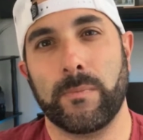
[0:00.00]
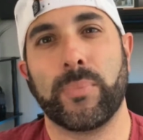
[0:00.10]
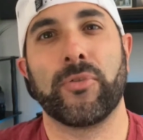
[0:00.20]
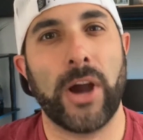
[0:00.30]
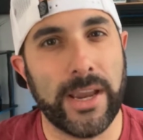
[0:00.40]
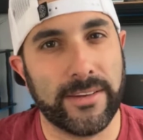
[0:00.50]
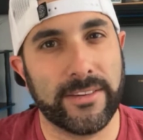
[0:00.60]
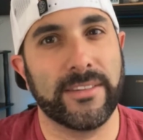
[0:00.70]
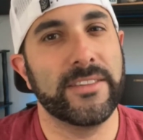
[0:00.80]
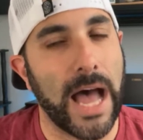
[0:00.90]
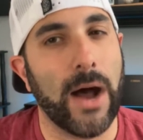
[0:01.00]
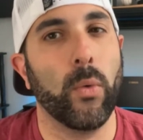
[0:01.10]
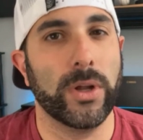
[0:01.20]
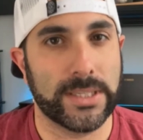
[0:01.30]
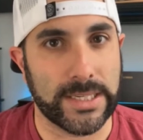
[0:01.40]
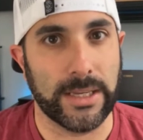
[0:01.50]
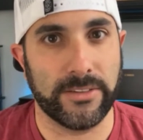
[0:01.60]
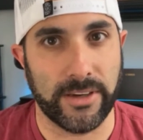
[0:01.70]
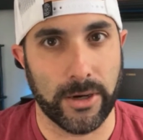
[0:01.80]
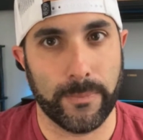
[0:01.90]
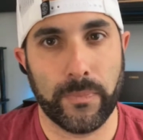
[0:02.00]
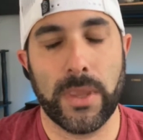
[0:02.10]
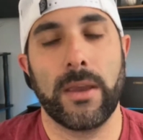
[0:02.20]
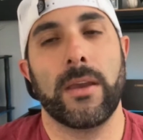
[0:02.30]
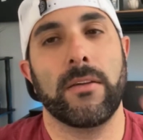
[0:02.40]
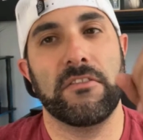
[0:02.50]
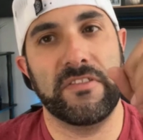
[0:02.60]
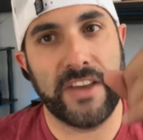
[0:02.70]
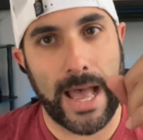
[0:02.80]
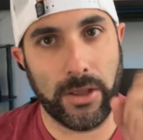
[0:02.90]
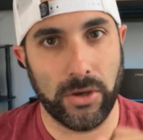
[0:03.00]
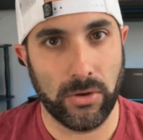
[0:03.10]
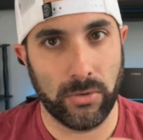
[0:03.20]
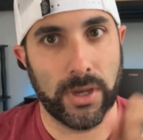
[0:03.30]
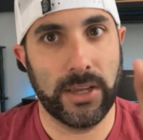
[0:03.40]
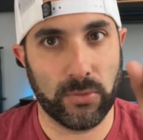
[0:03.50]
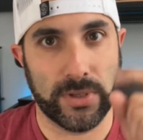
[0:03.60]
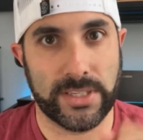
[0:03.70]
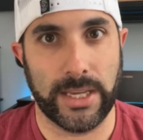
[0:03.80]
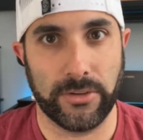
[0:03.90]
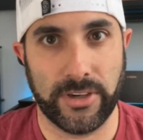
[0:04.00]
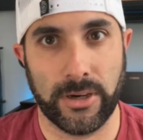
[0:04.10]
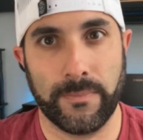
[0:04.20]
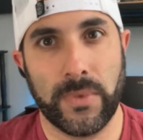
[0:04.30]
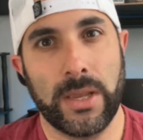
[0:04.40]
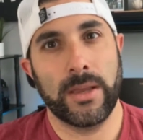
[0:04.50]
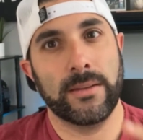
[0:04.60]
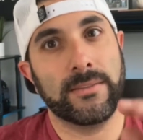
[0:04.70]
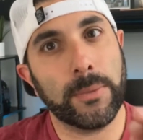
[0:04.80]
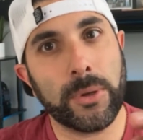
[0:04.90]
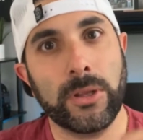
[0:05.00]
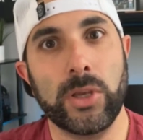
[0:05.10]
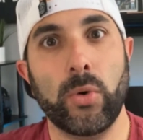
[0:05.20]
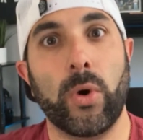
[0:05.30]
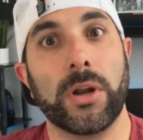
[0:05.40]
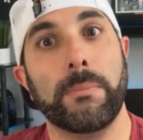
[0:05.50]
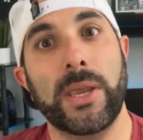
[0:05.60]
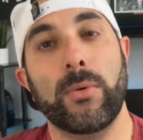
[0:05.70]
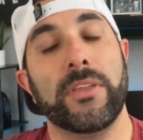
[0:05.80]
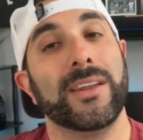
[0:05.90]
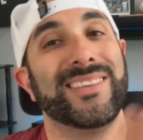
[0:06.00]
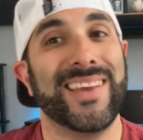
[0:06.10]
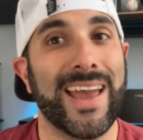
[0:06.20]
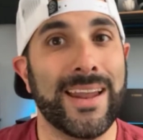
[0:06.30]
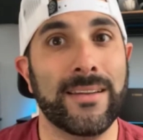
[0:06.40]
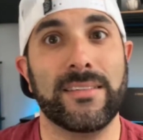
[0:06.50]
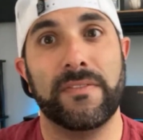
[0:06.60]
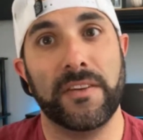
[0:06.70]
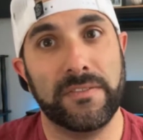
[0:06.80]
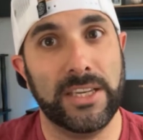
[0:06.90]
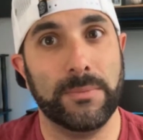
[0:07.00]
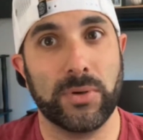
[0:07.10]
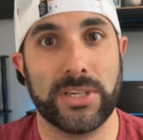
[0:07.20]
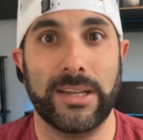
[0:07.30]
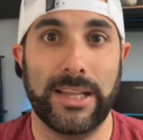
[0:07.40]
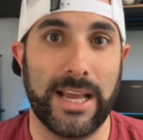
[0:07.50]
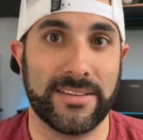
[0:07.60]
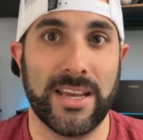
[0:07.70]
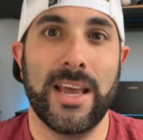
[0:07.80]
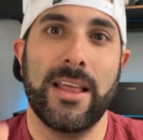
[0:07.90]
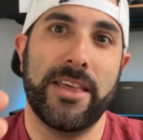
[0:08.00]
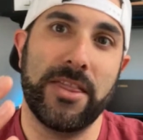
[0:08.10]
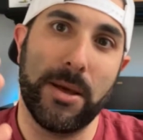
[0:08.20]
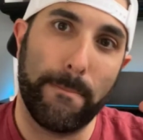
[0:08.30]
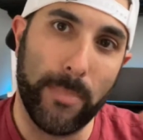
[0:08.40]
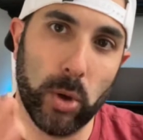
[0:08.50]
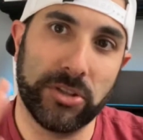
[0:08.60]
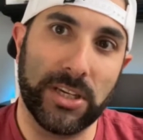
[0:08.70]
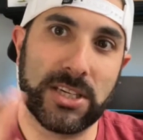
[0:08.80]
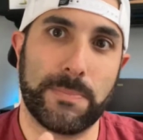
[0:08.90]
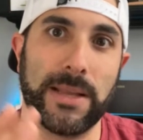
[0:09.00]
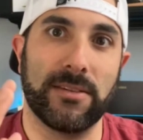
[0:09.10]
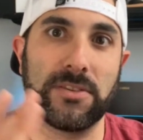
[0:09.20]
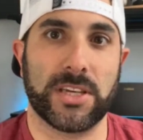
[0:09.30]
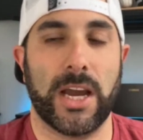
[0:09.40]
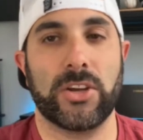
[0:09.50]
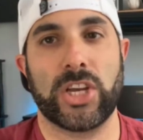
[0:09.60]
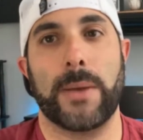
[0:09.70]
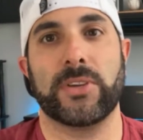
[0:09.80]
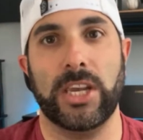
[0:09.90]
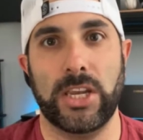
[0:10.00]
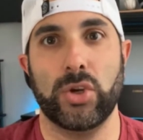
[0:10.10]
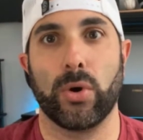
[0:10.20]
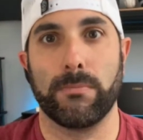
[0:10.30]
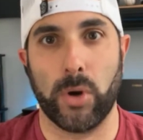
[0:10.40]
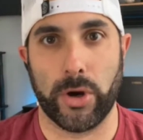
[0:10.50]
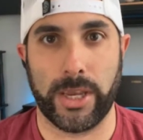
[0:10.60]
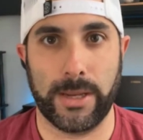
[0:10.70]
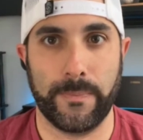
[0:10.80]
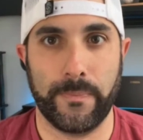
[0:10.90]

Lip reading: Price is not what sells here. Value is what sells here. Typically, you want to be within 10 to 15% less than the most expensive sign shops in your market.